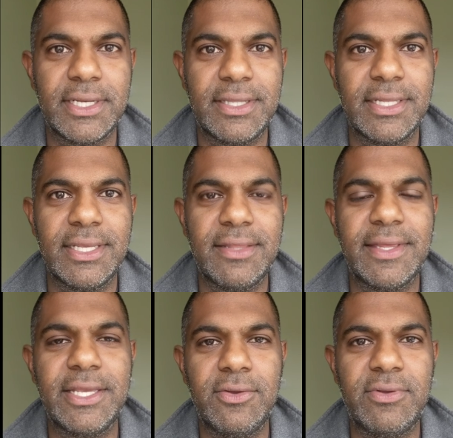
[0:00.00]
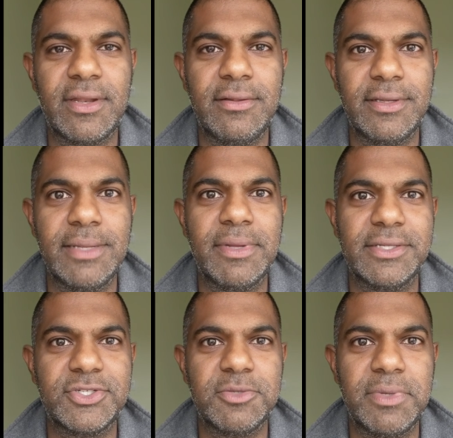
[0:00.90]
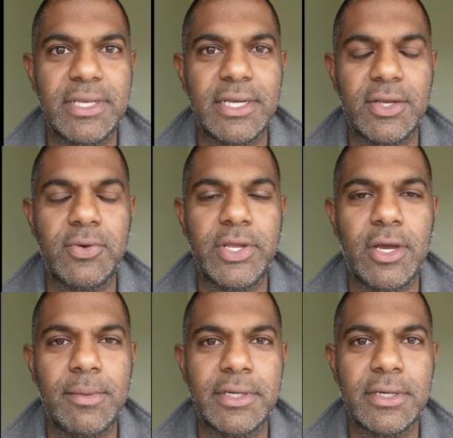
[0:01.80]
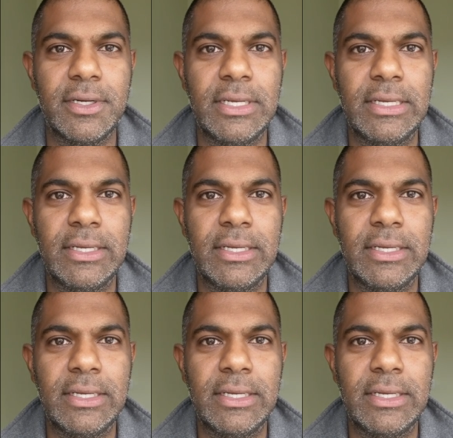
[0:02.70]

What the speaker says: and I think in that utility belt should be a goniometer.